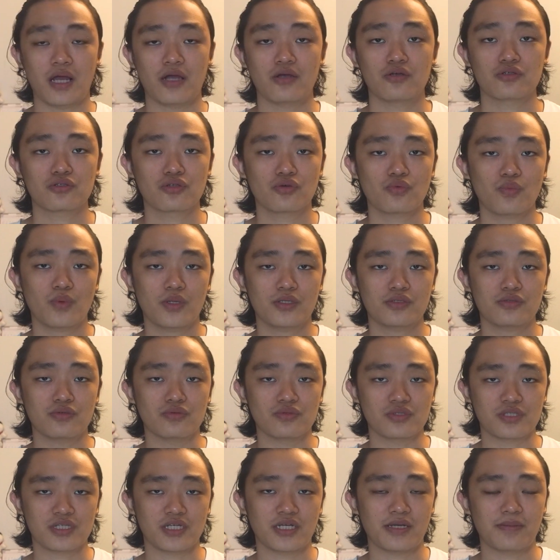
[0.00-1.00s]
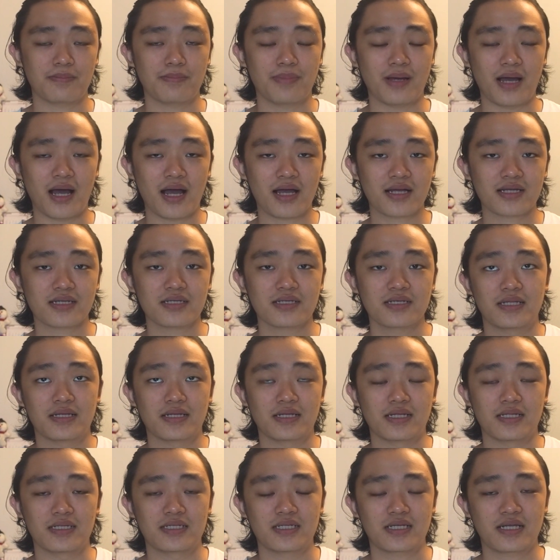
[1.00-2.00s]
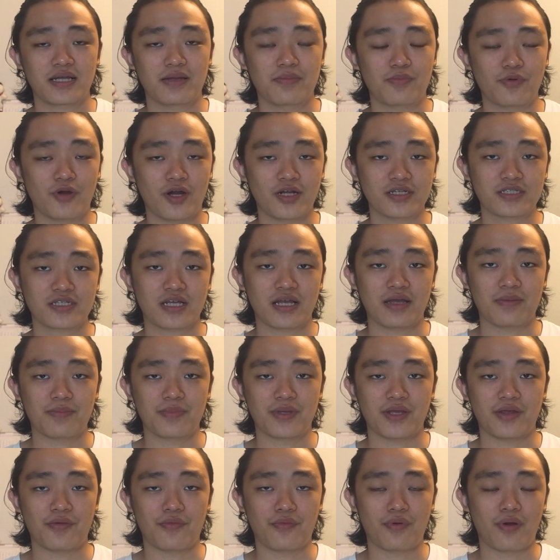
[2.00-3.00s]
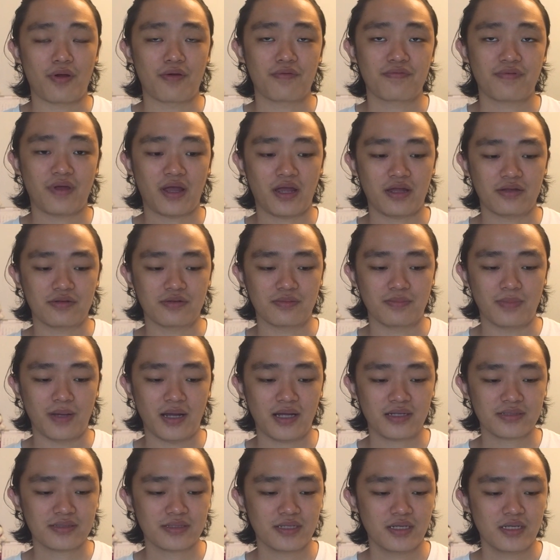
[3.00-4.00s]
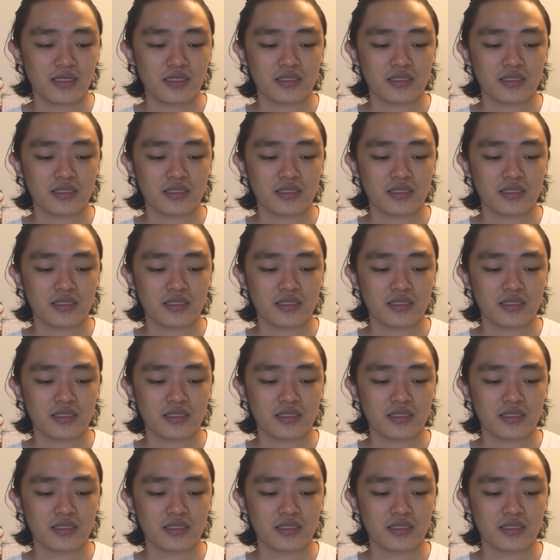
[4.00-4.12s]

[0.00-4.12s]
I also want to CM Park. The ticket price can be around 500 baht.